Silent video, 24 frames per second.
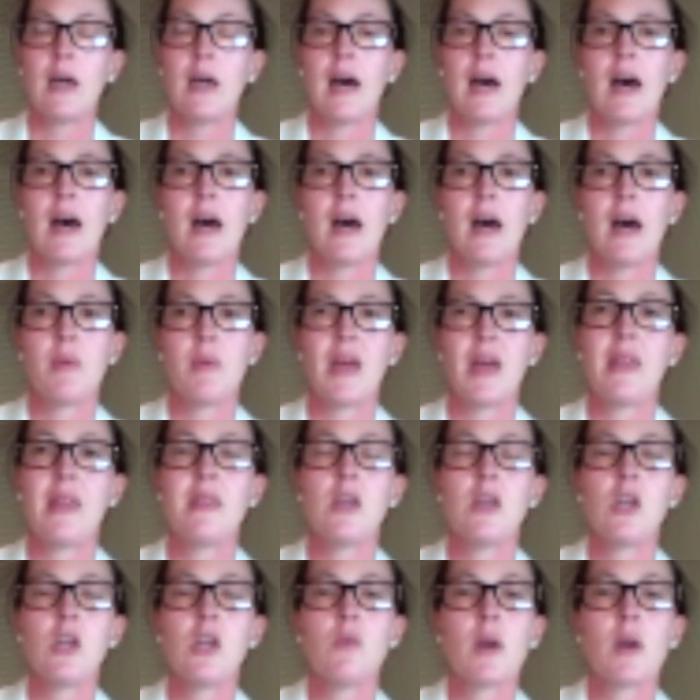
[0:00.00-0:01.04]
In
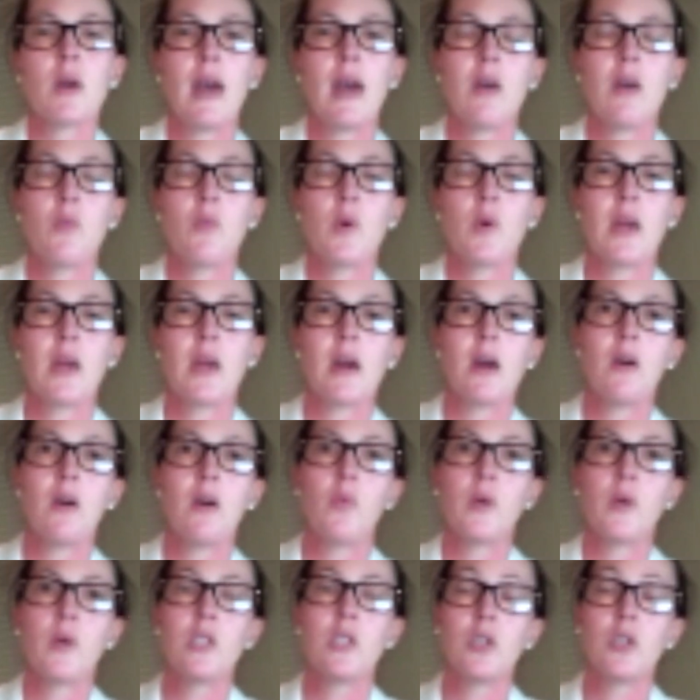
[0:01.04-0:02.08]
the UK, we
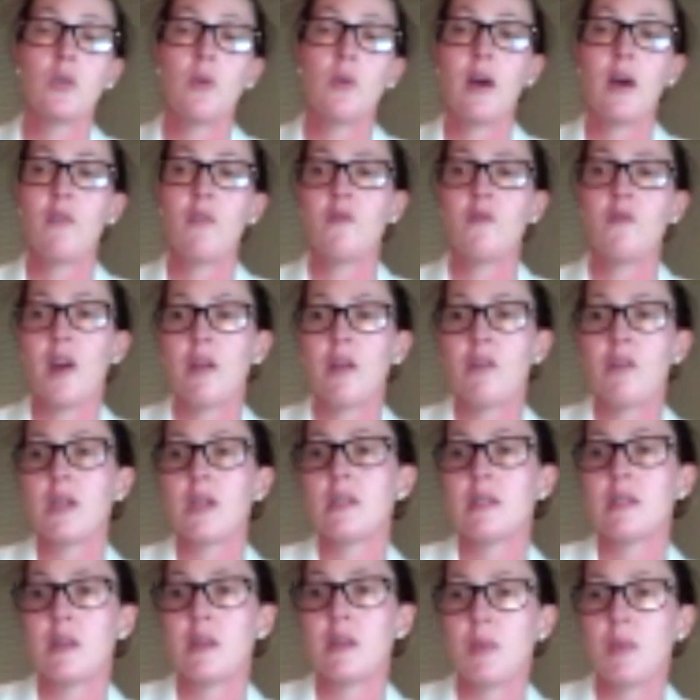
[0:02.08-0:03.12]
do have very
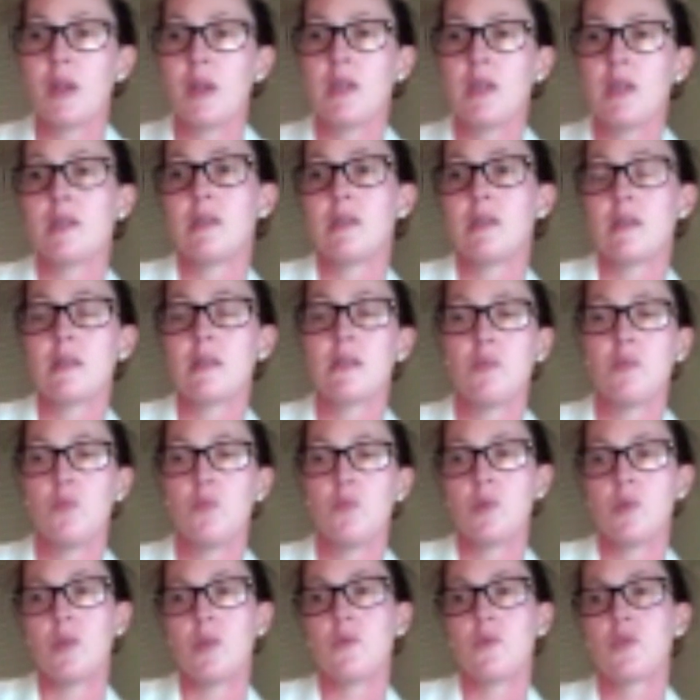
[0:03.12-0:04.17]
similar
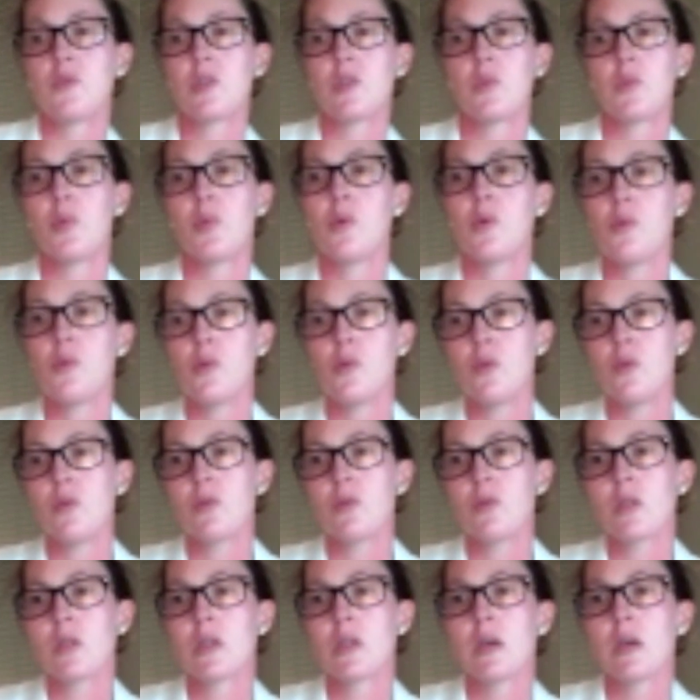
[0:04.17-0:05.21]
systems of
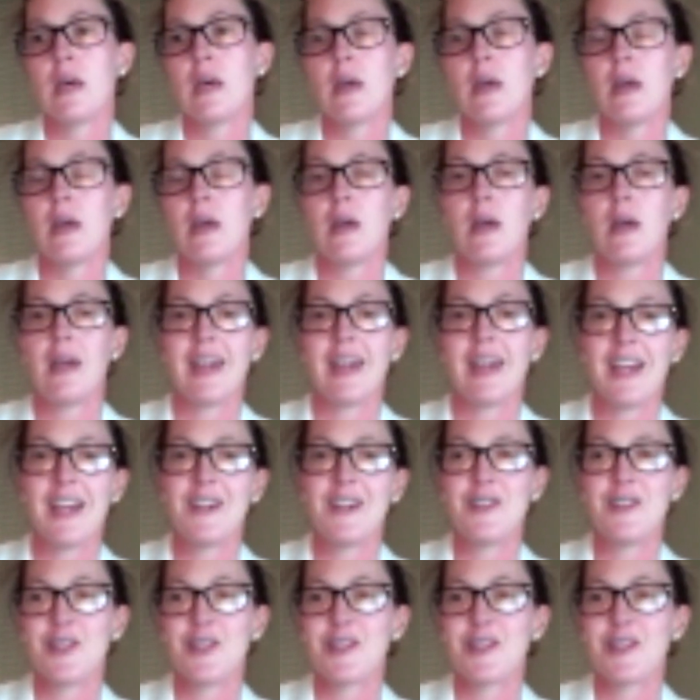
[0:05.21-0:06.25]
support. Again,
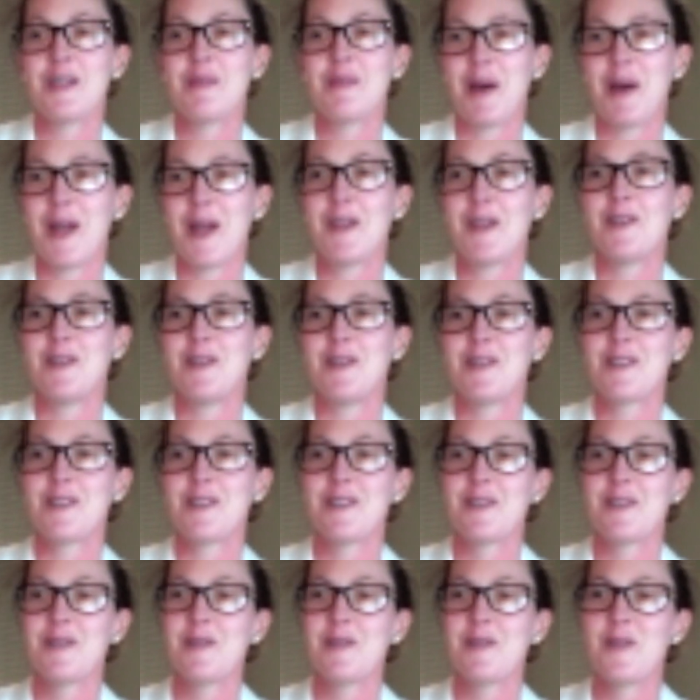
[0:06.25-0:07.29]
it just
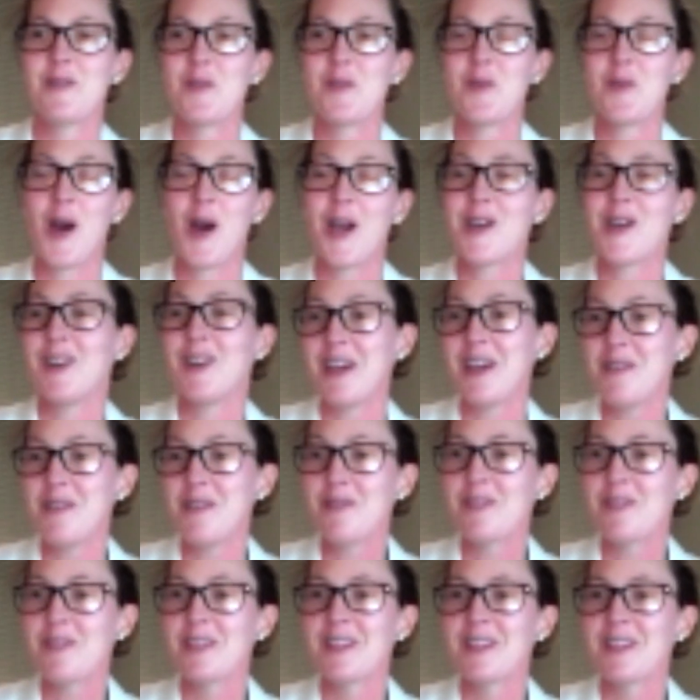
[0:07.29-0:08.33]
depends where you live.
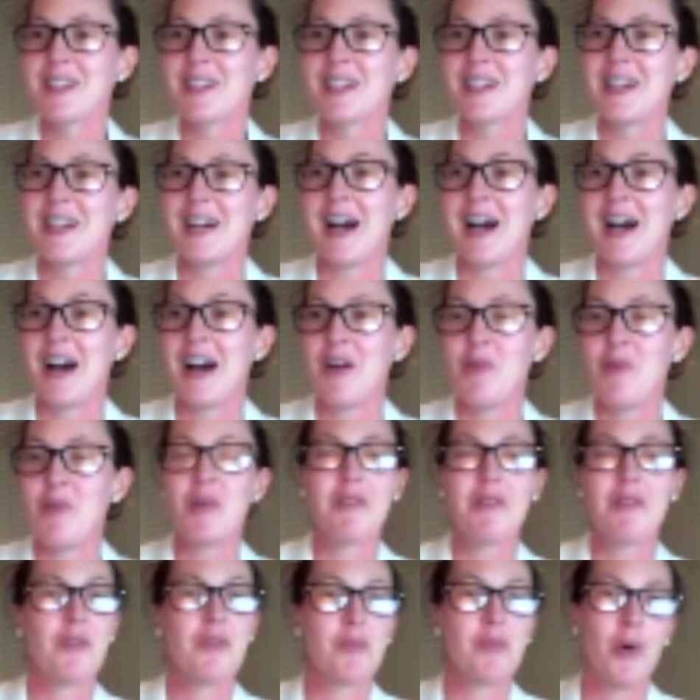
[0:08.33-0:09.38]
A
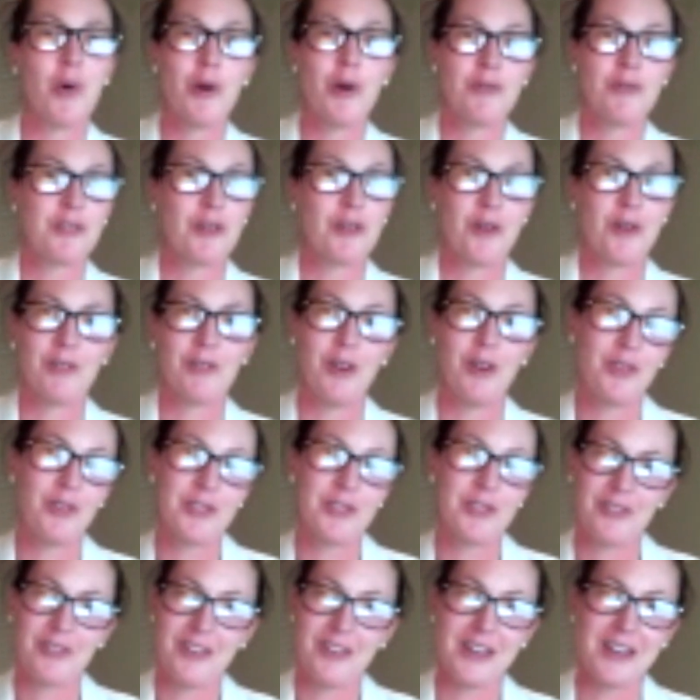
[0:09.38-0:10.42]
bit of a postcode
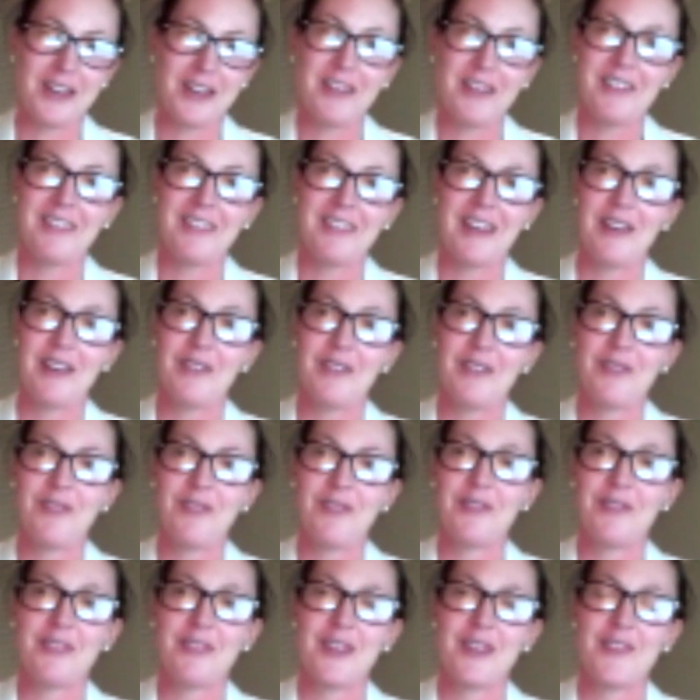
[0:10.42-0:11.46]
lottery, if
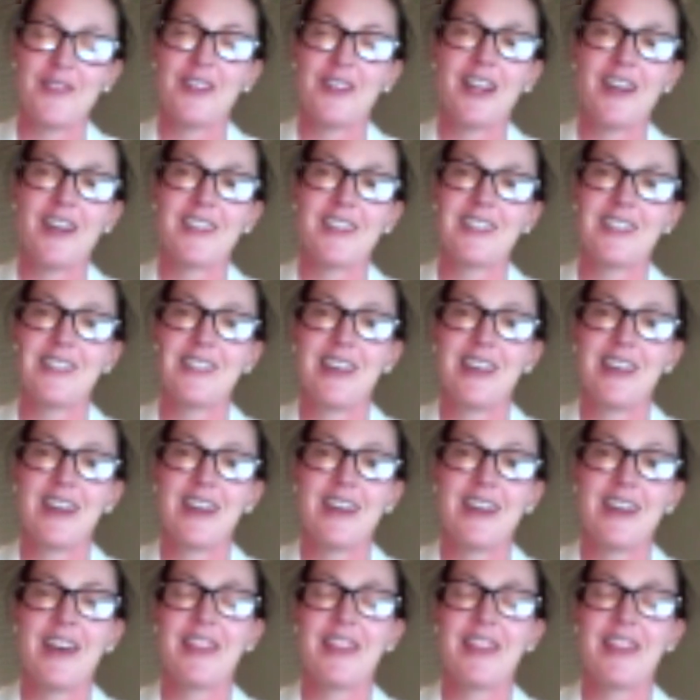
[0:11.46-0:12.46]
like to say.